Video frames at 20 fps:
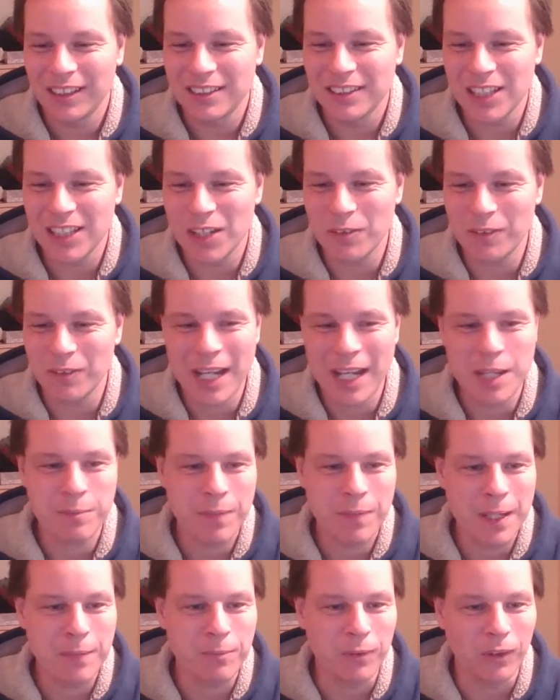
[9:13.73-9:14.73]
So 8
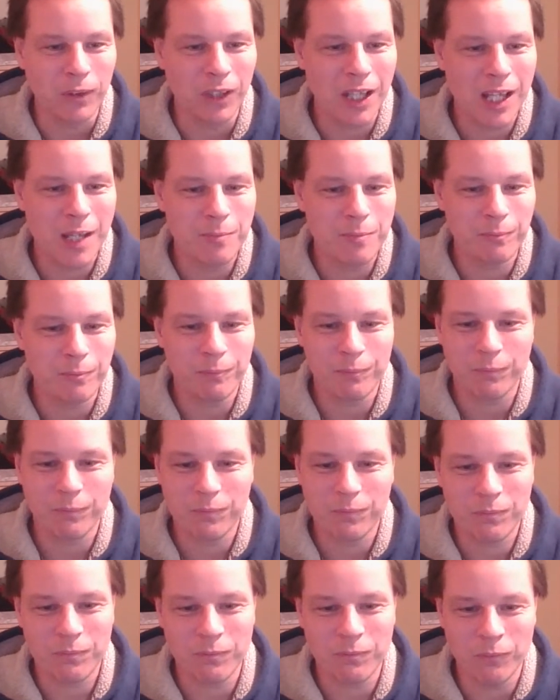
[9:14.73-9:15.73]
people.
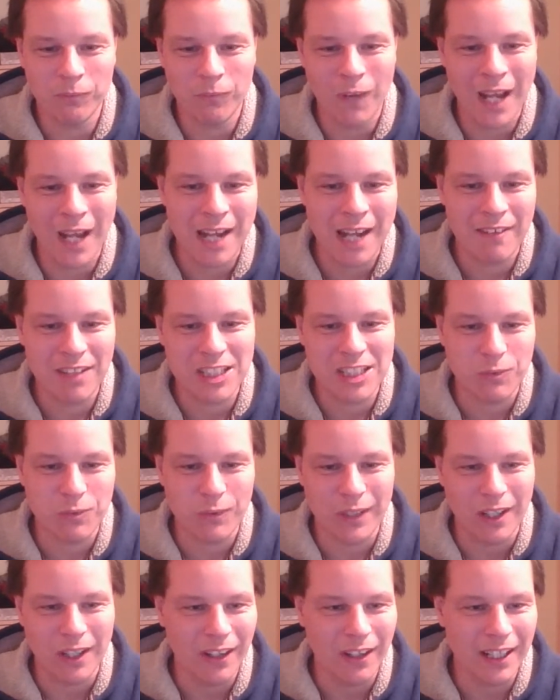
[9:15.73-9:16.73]
What areas have
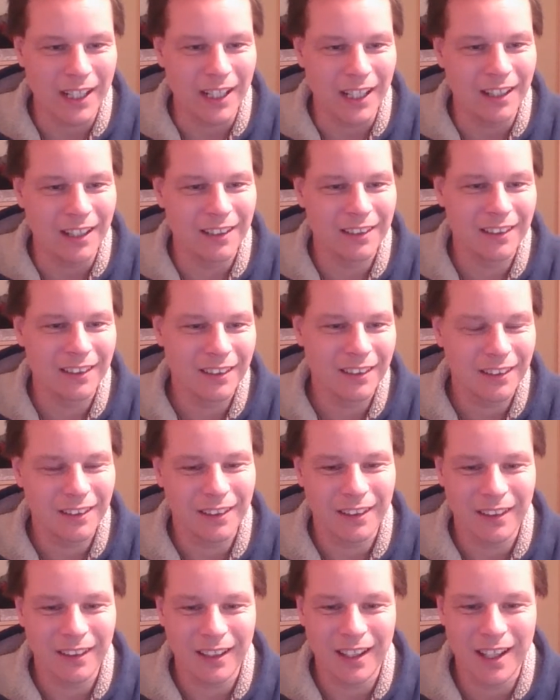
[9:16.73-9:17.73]
we got here?
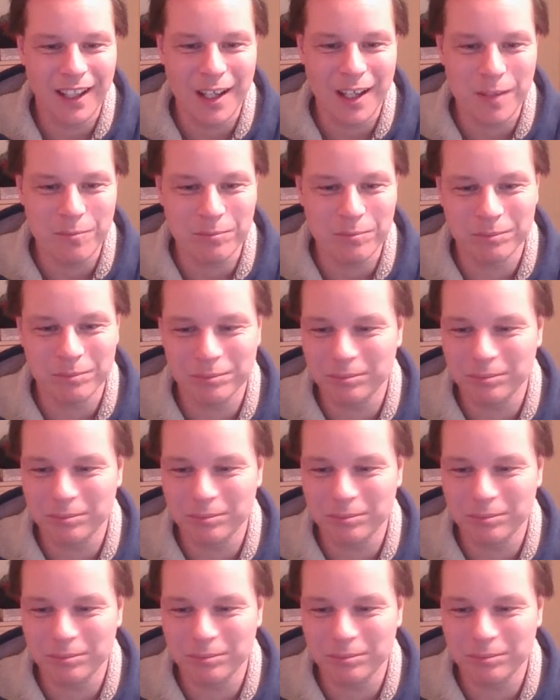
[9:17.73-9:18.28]
I